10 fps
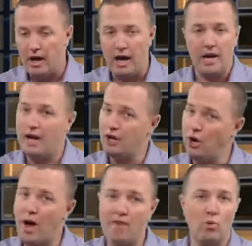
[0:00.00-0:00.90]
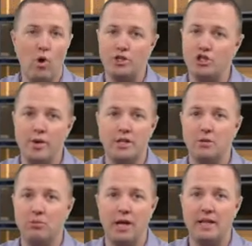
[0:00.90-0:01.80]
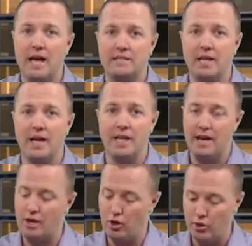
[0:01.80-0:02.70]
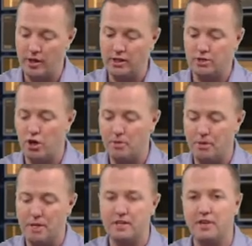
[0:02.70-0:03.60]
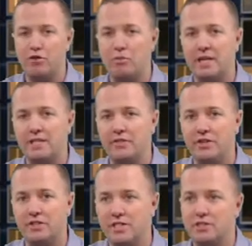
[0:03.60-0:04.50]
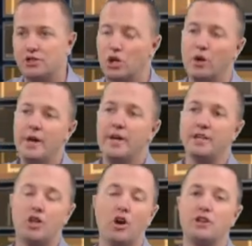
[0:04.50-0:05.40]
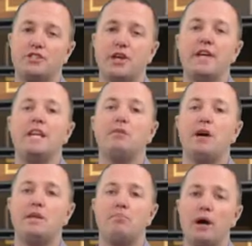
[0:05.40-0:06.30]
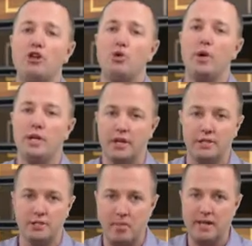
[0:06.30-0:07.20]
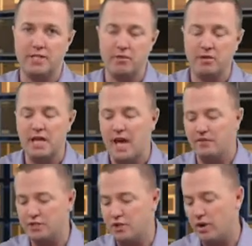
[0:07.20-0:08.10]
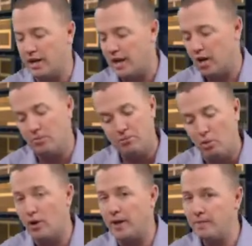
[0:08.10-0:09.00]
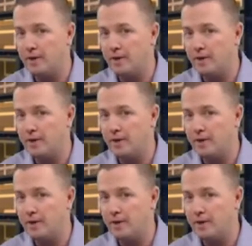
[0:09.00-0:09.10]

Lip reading: I know, having watched New England play last night, and I know New England's already beaten Denver by 10 this season, so it's hard to say anybody but New England is the best team in the AFC right now, but boy,